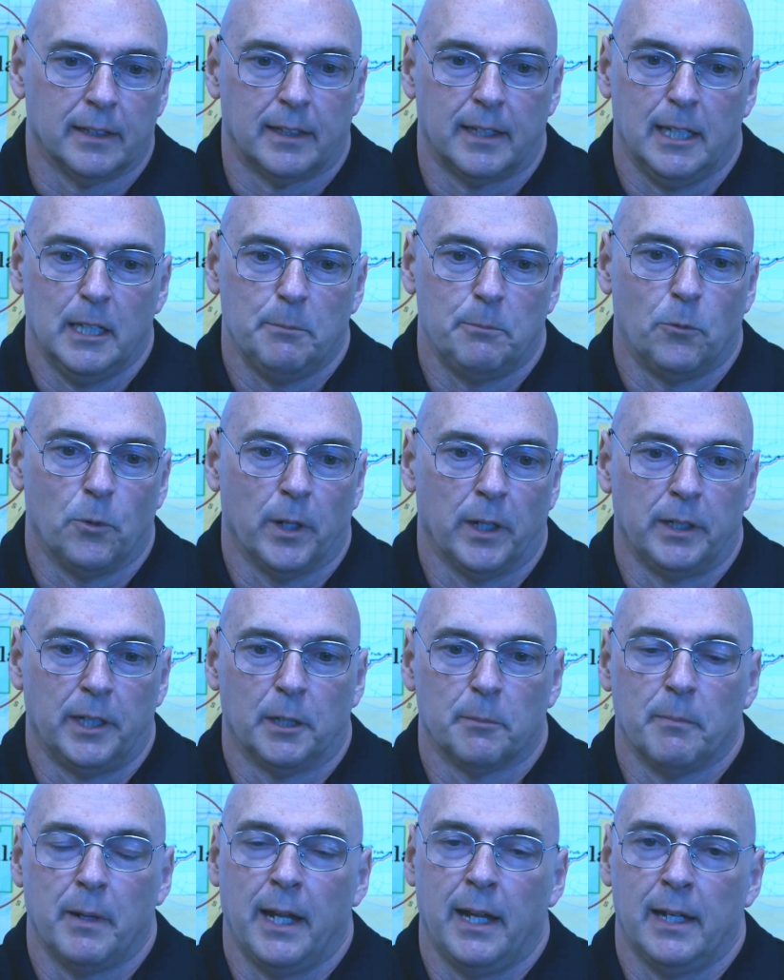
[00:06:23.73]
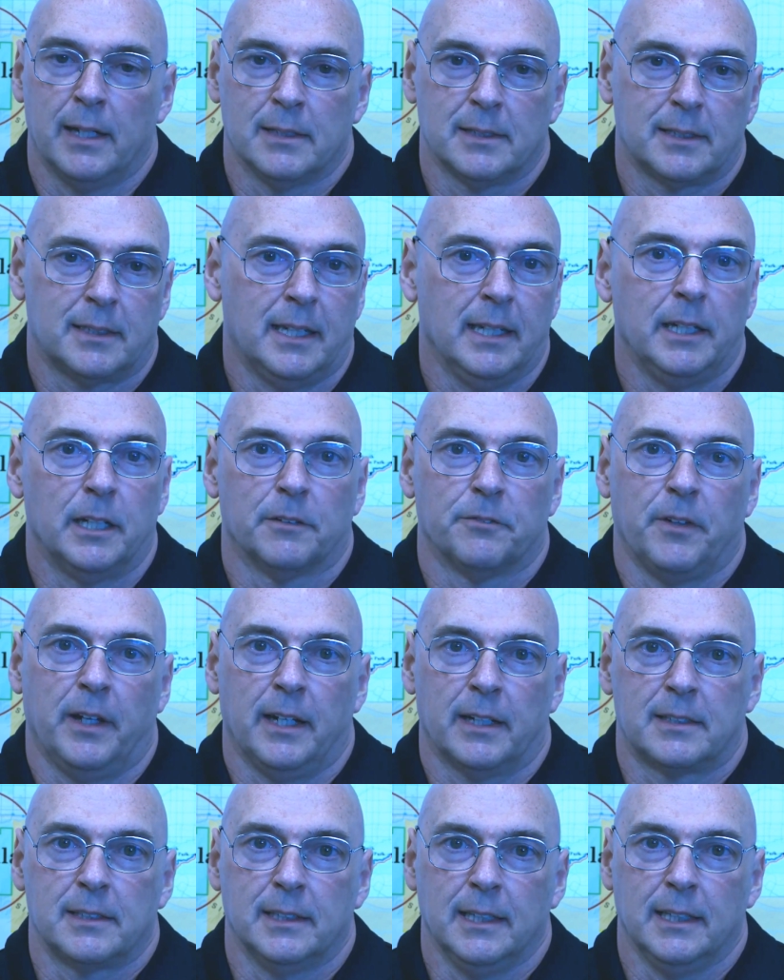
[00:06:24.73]
keep wearing your mask, get your
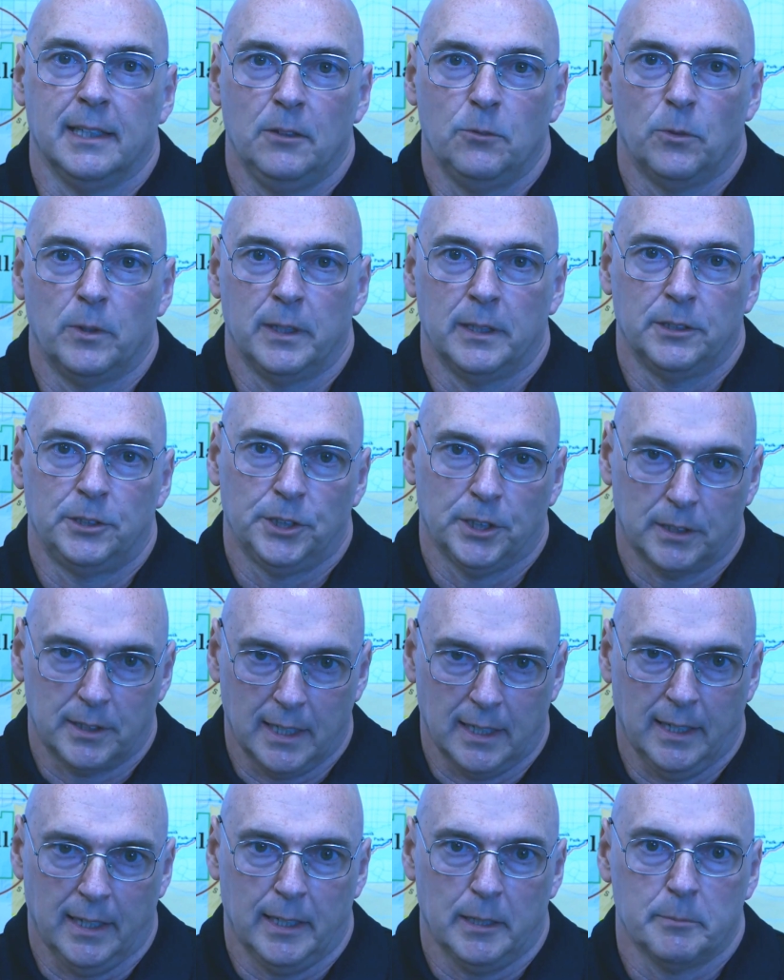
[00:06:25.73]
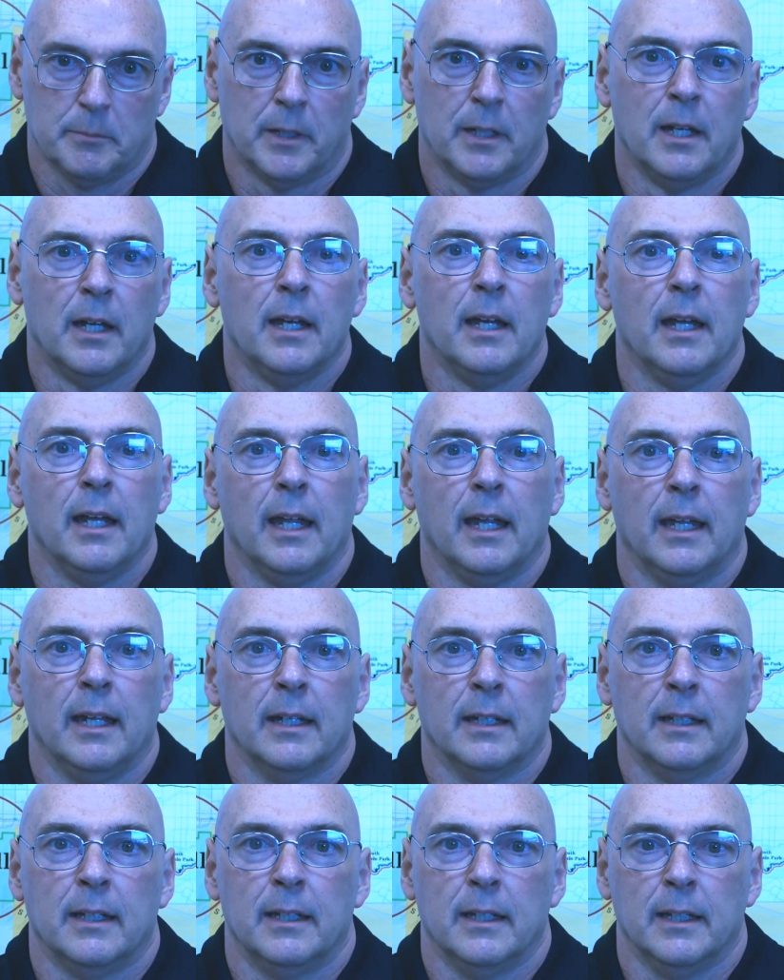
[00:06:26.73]
vaccine when it's your time,
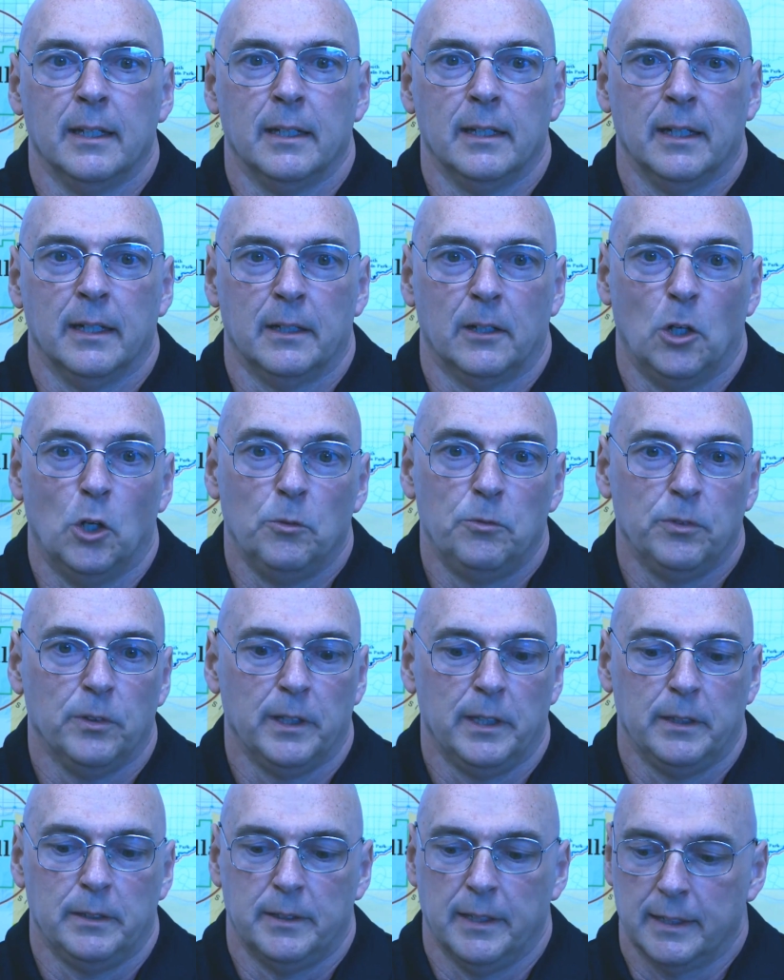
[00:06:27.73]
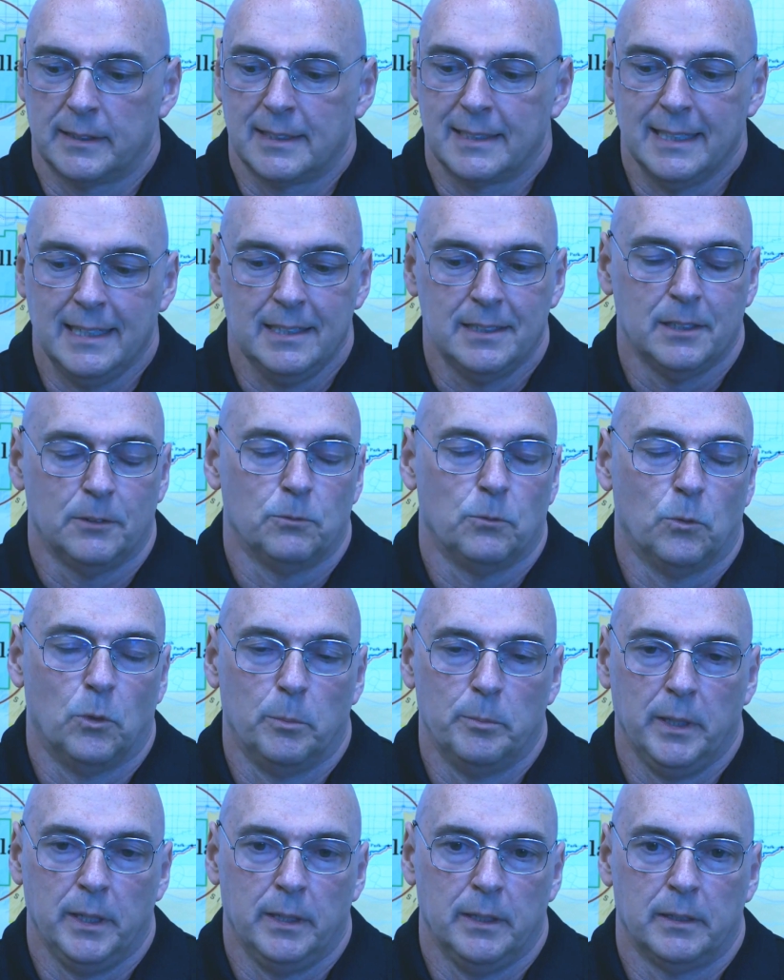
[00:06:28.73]
and then hopefully next season
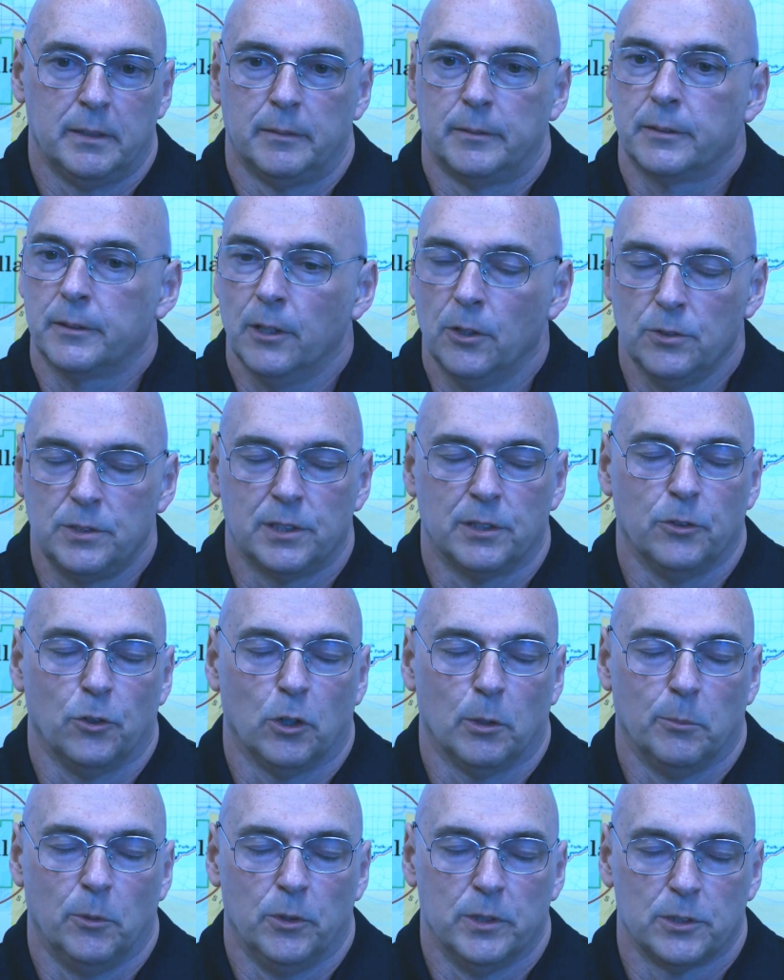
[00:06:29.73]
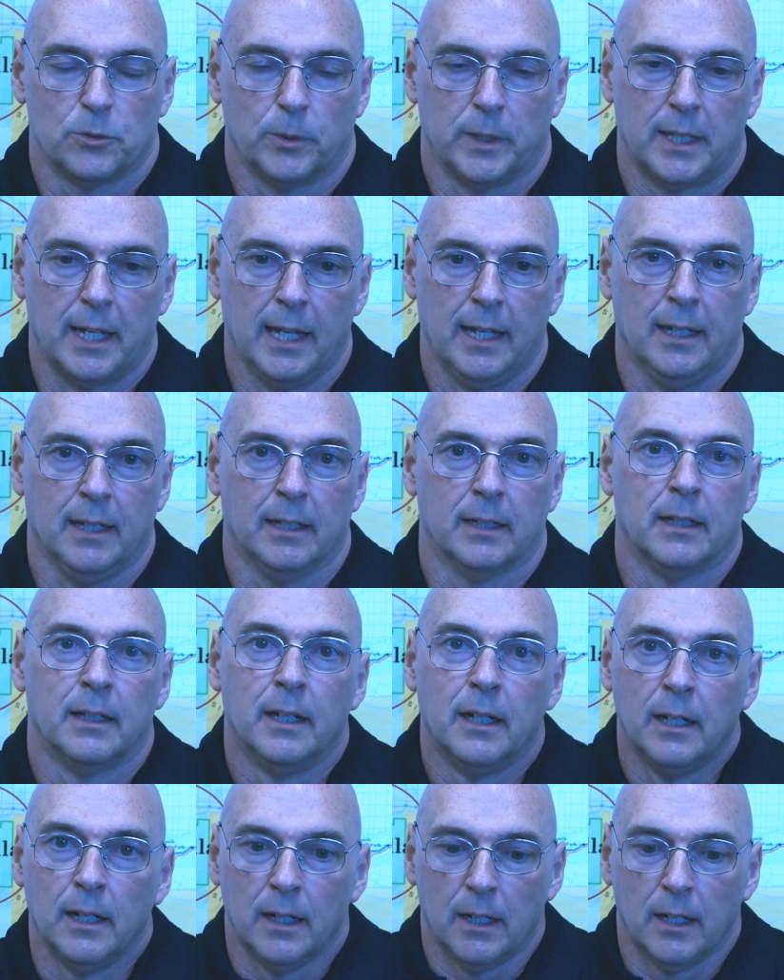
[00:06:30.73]
we'll be close to normal as we can.